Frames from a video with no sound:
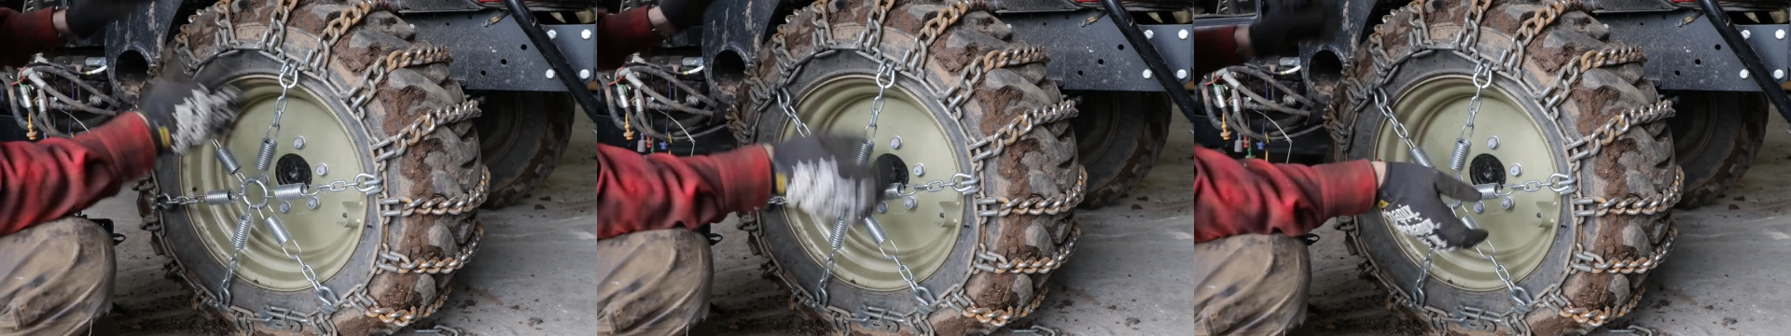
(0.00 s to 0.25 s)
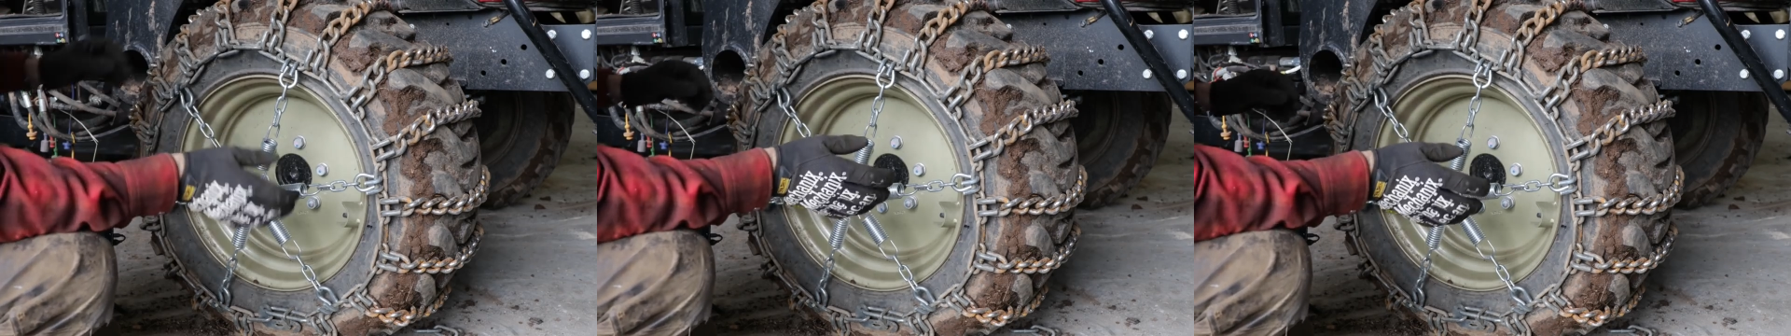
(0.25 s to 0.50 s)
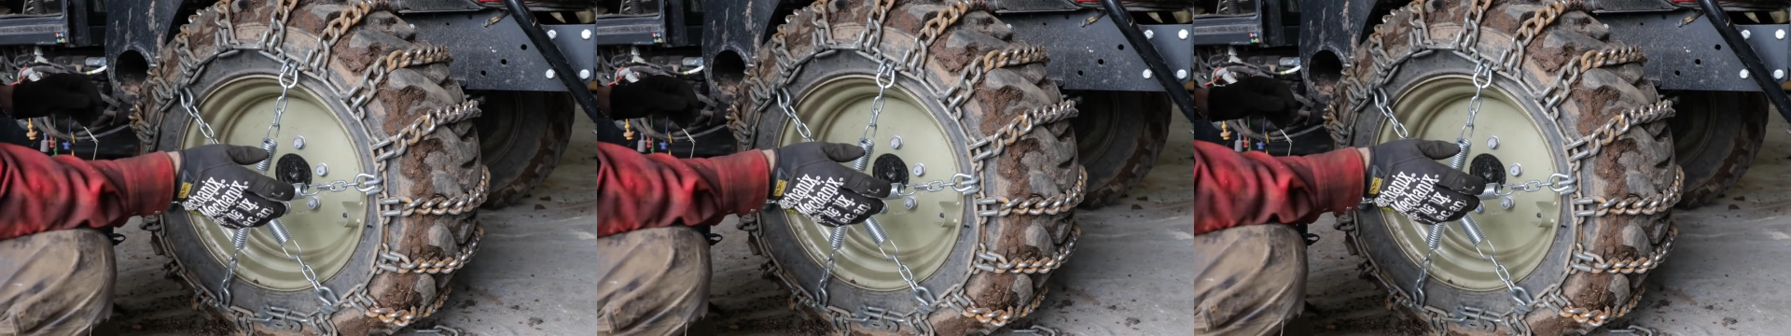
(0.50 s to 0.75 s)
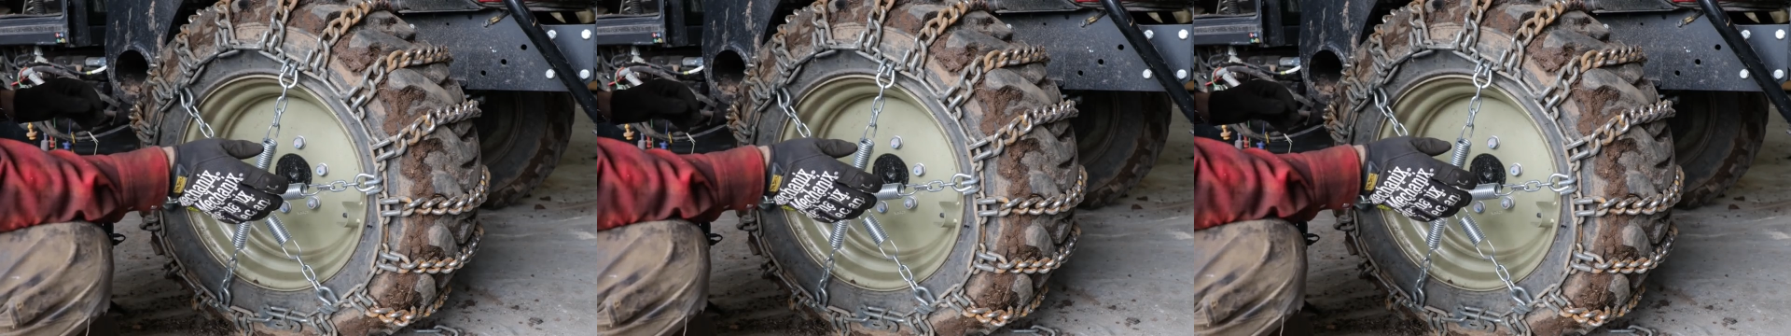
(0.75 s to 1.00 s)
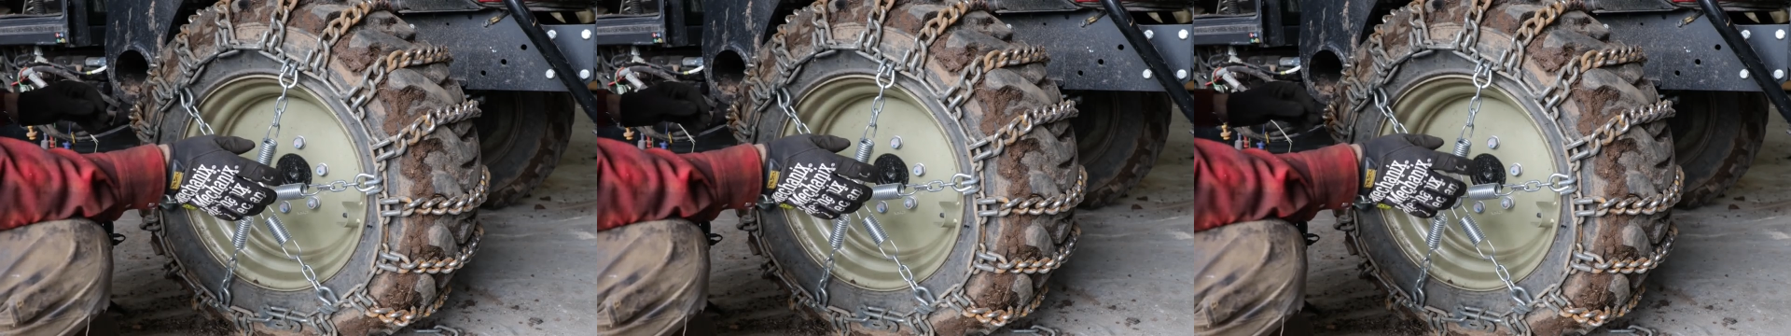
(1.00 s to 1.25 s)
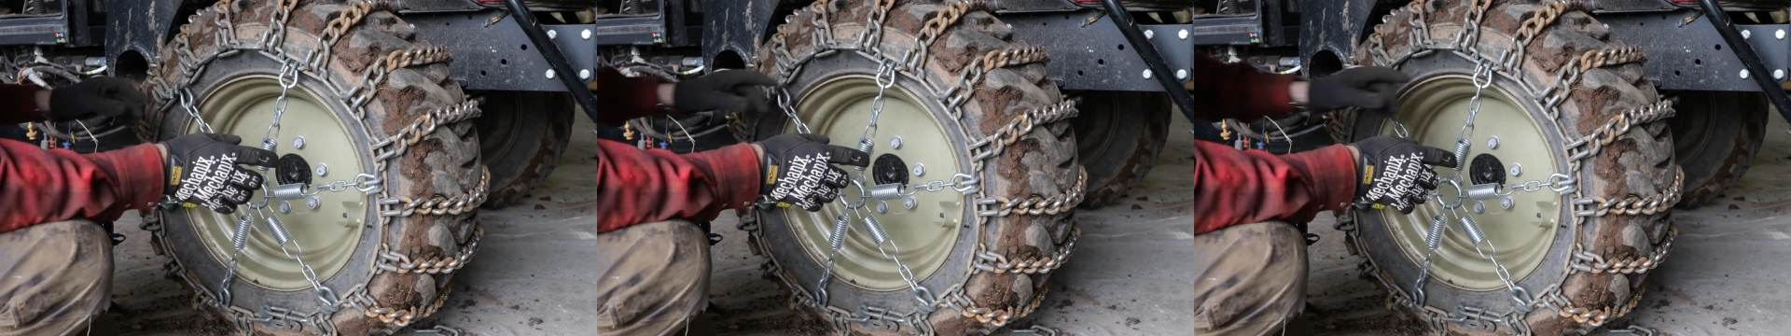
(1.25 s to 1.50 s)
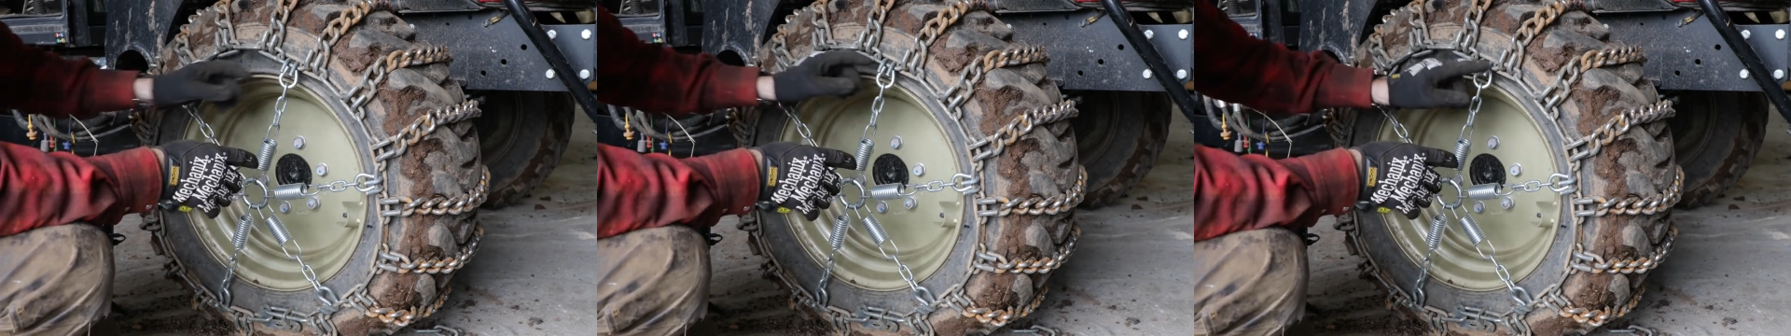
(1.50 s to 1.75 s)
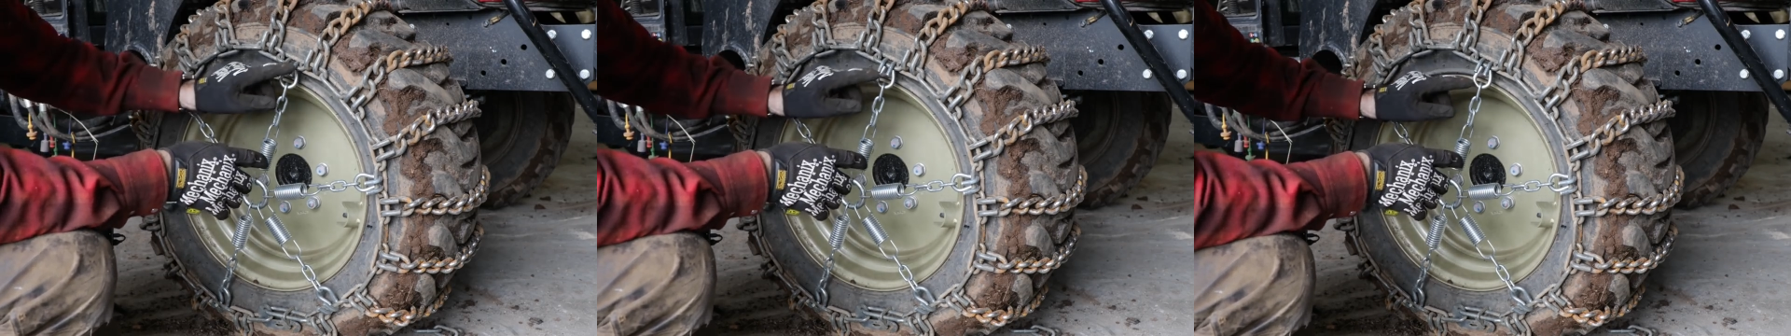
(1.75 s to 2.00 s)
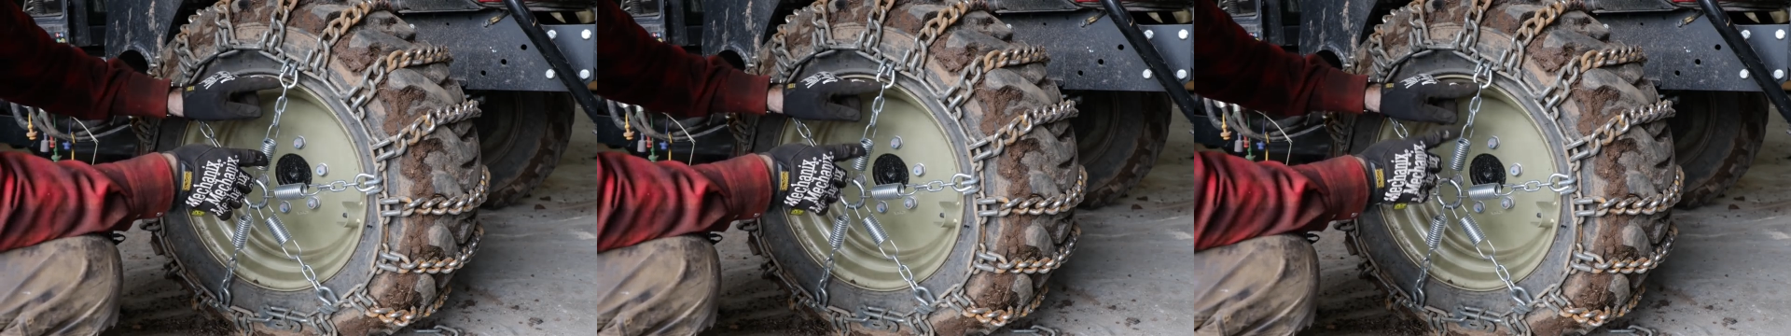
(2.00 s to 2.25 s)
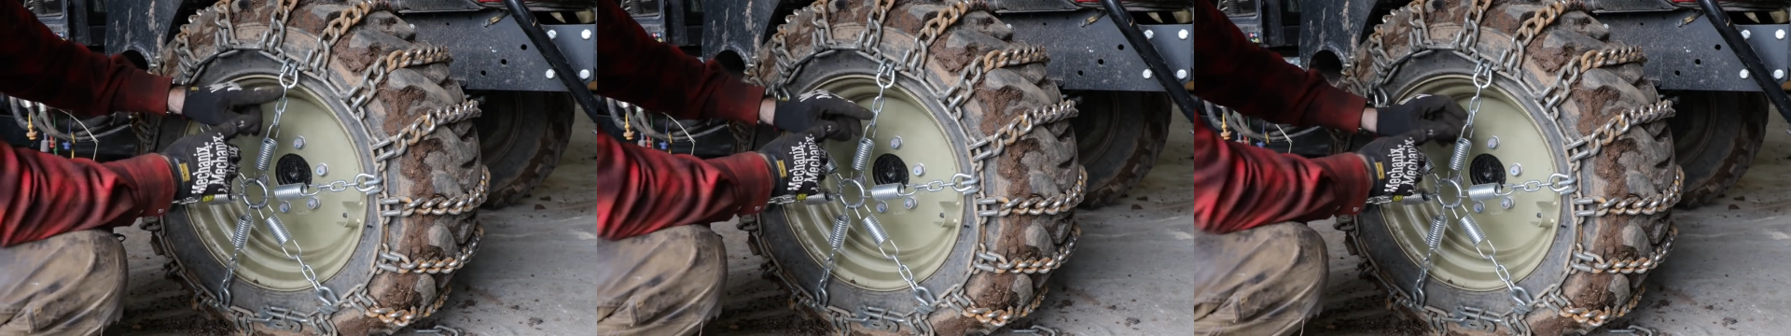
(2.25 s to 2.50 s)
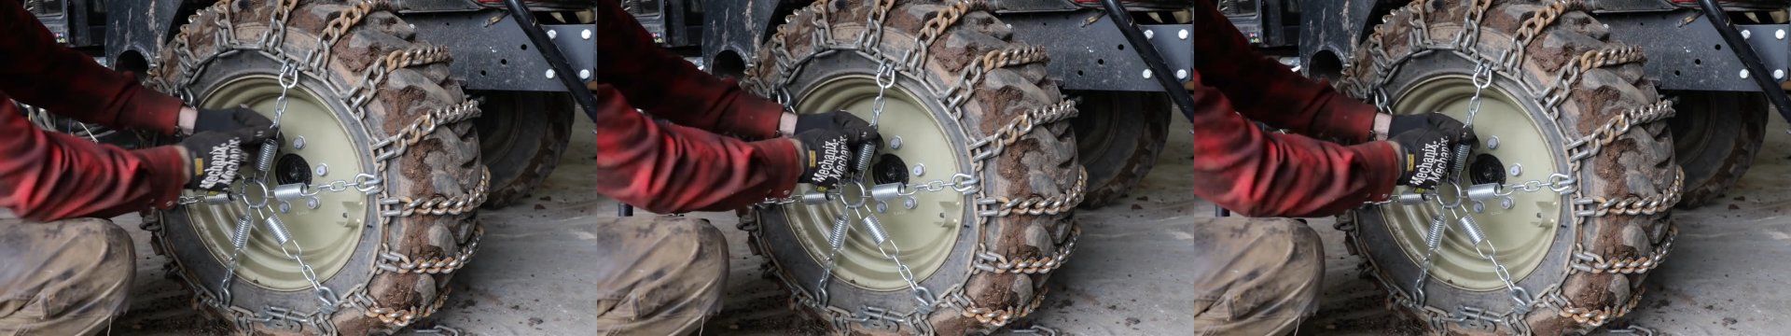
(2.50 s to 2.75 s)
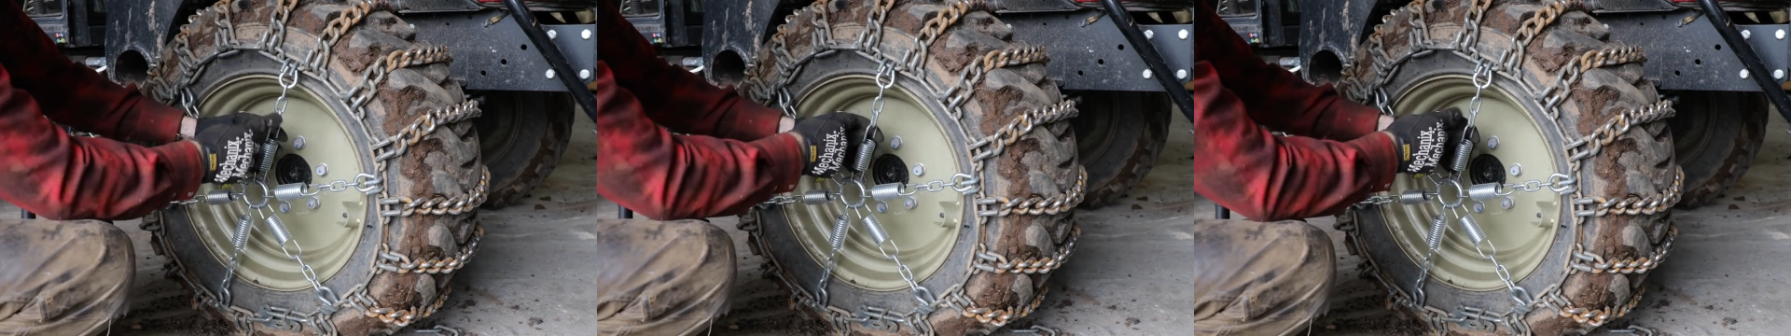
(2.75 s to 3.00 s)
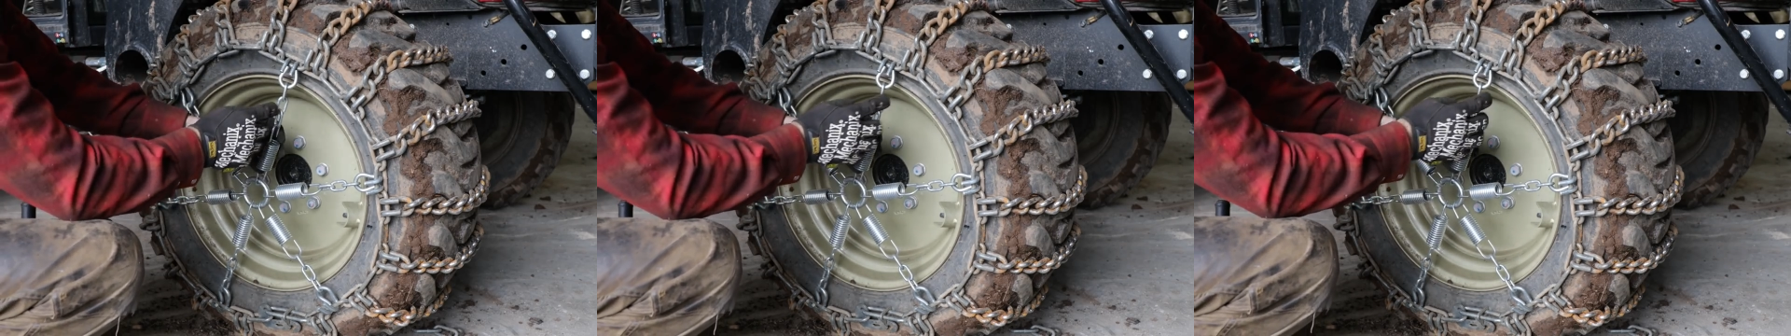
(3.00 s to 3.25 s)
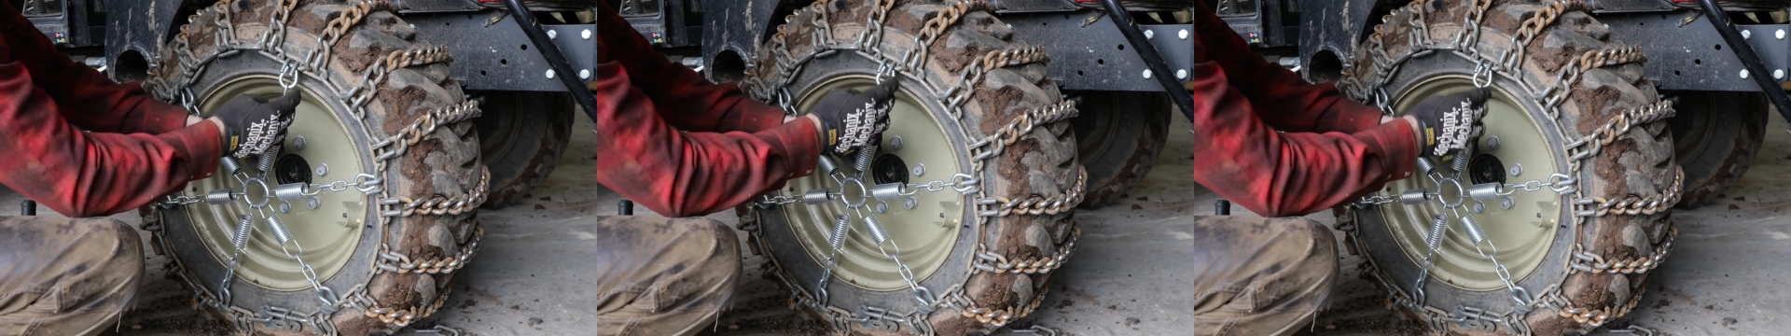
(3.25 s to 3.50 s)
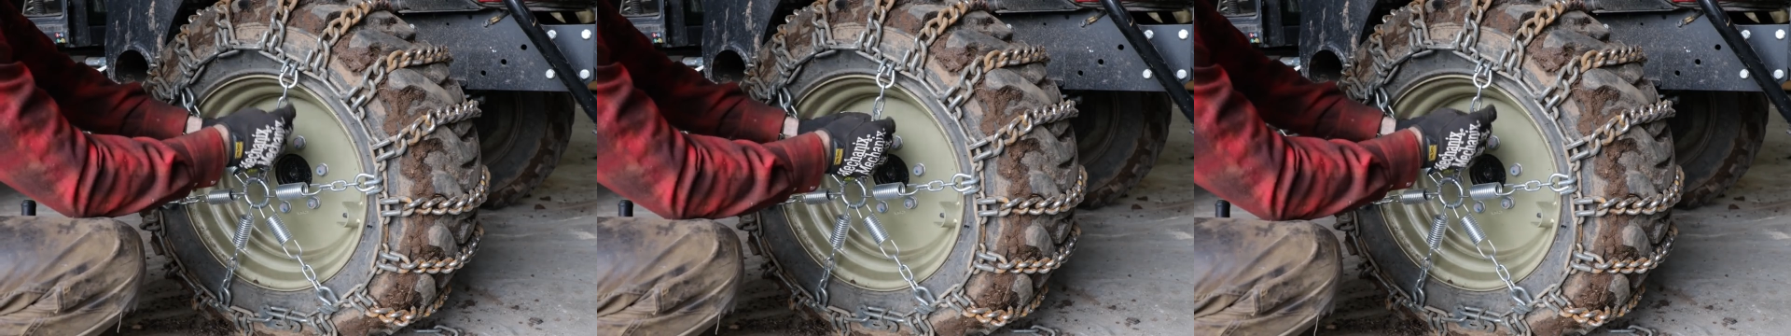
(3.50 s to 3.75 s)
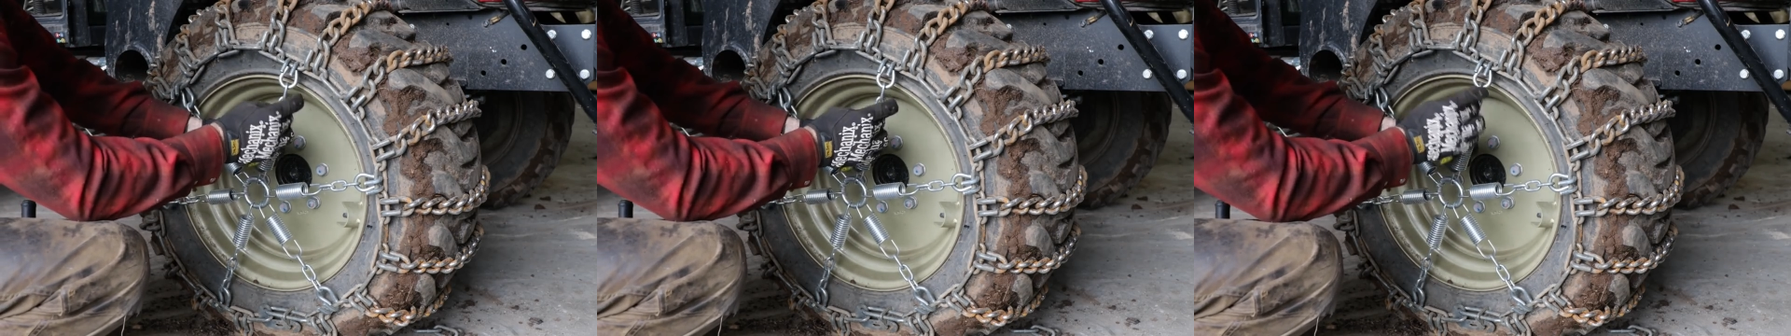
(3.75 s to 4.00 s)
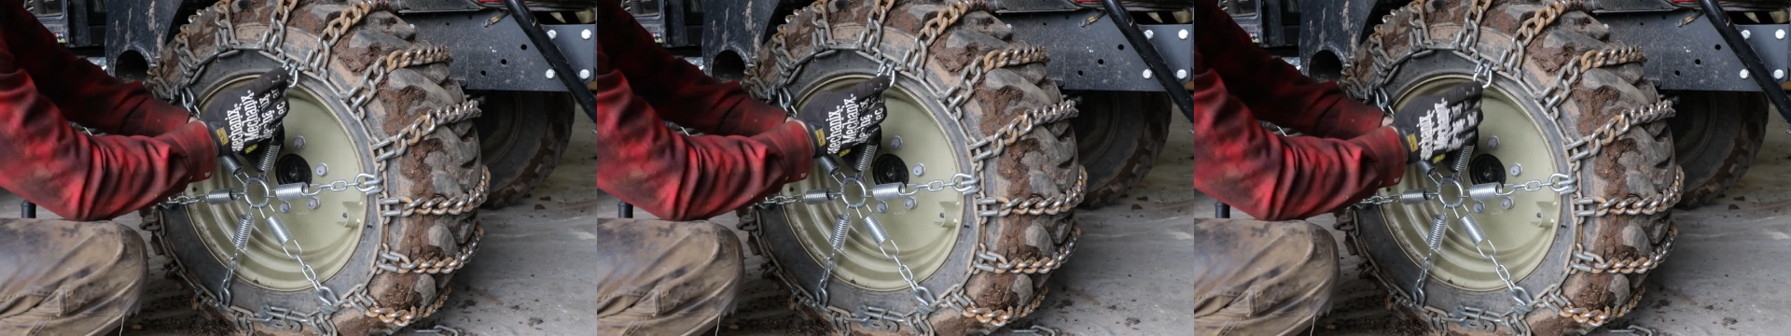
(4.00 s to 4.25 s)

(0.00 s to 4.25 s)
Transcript: No face is visible, so there are no lips to read.